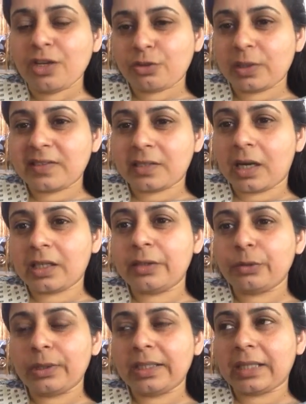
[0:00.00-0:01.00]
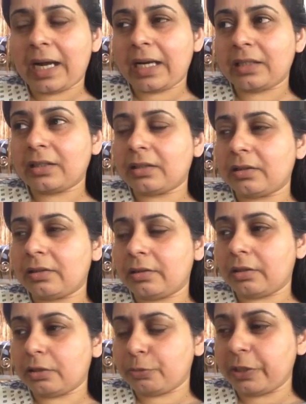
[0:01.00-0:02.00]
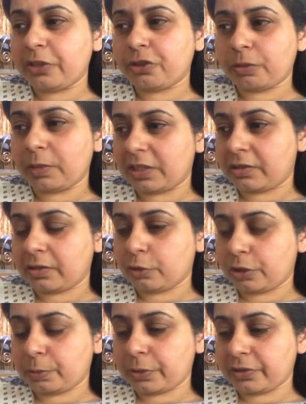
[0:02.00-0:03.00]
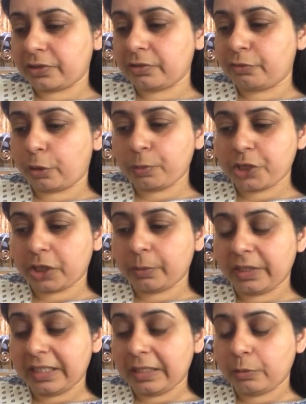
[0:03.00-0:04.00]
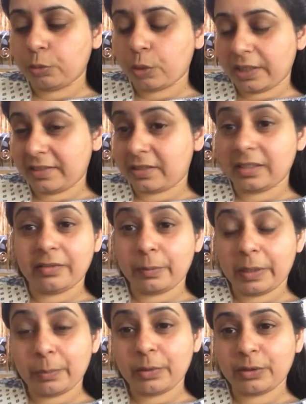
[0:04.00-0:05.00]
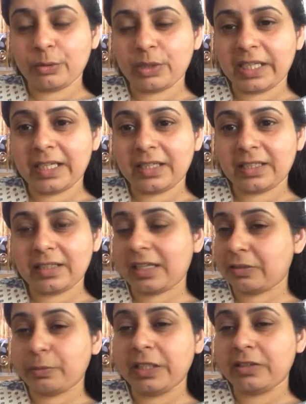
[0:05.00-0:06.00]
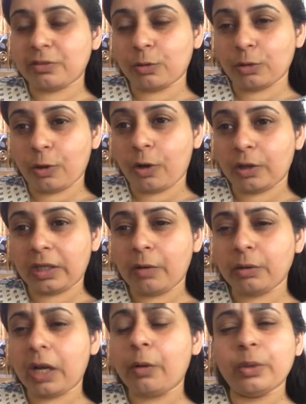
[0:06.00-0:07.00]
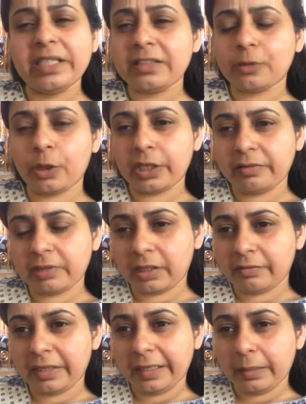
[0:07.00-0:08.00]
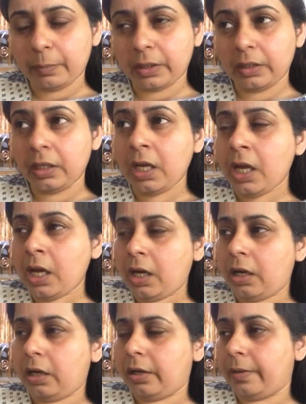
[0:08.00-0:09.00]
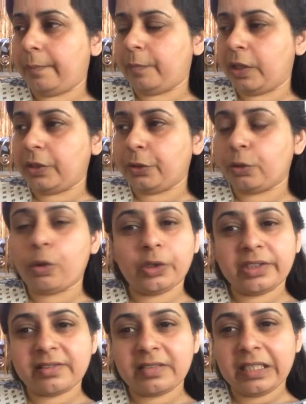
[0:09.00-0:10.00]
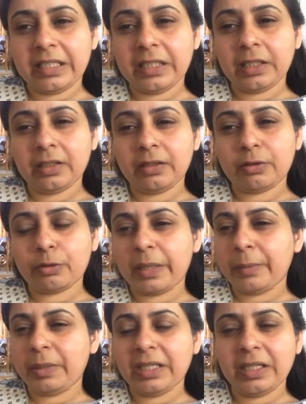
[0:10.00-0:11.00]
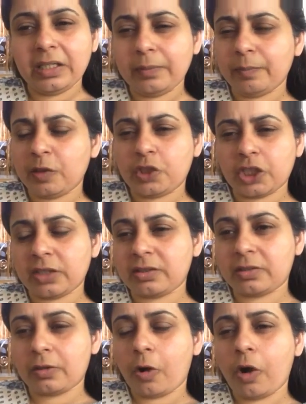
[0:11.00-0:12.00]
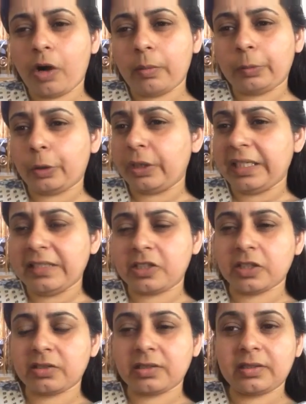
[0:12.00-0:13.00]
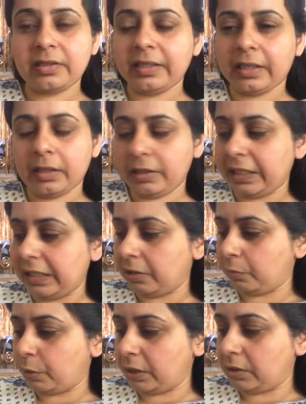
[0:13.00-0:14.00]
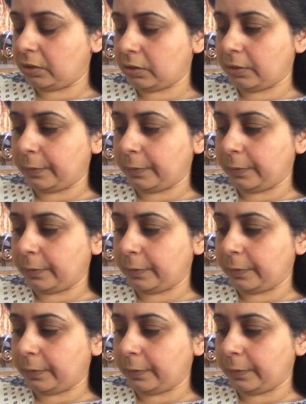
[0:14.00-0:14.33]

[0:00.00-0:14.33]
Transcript: So I started doing that. The spiritual master was a person from Germany who I still remember to date. It has been so long now. Now he's not even available, on the scene. Maybe he just stopped, or he's just dealing with